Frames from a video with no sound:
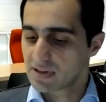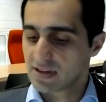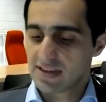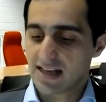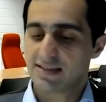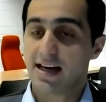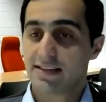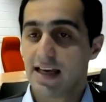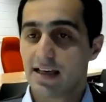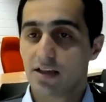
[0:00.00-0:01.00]
that they are
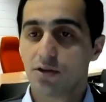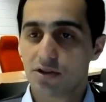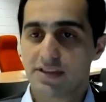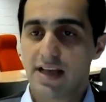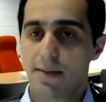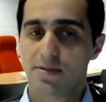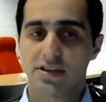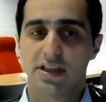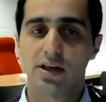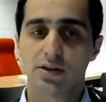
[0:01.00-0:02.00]
taking new
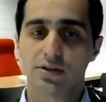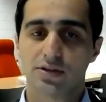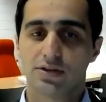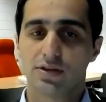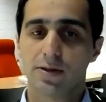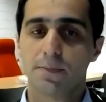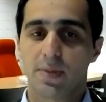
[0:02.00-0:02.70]
steps in order to,